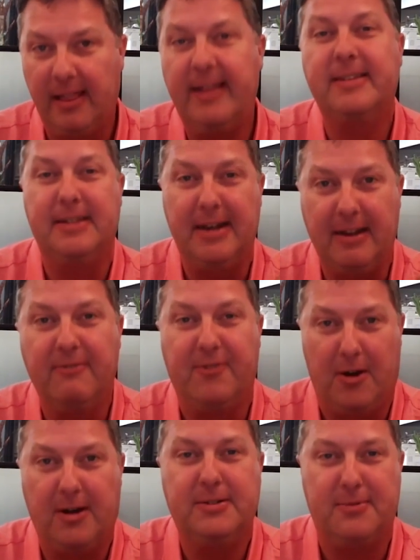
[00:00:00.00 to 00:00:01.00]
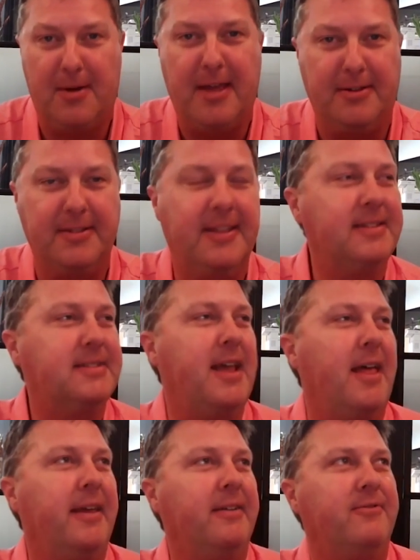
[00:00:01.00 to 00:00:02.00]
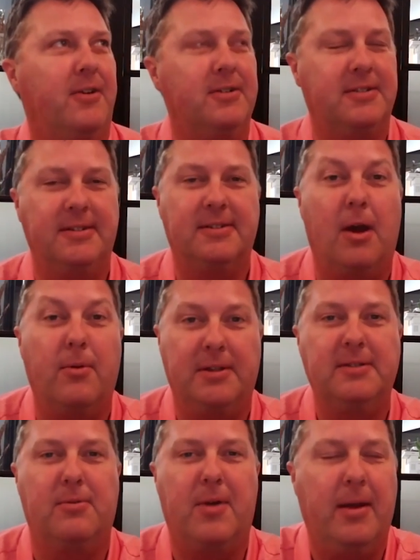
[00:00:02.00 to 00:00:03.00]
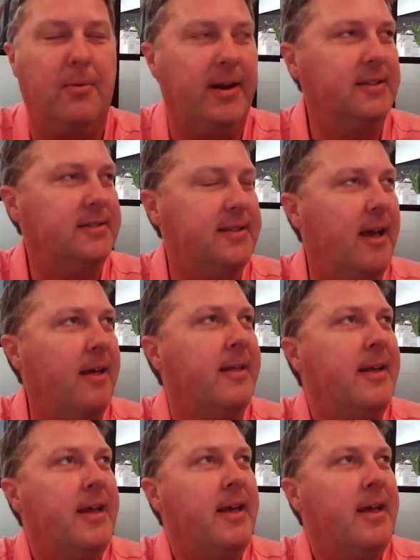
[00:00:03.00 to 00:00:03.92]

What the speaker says: listening first rather than selling first is always the right way to sell.